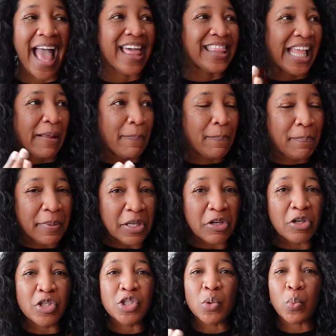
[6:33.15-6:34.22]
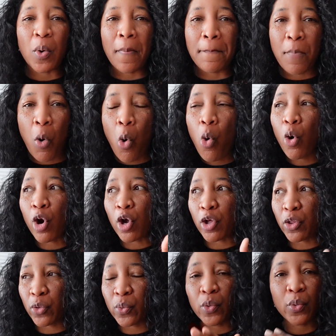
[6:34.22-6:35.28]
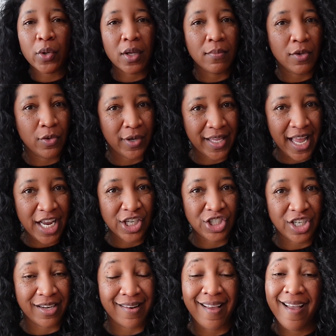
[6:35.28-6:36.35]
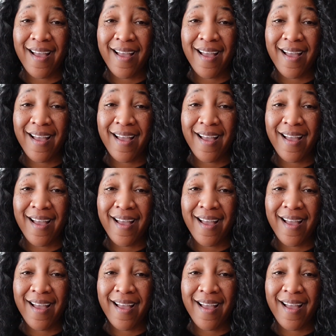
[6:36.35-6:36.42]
They build rapport through communication.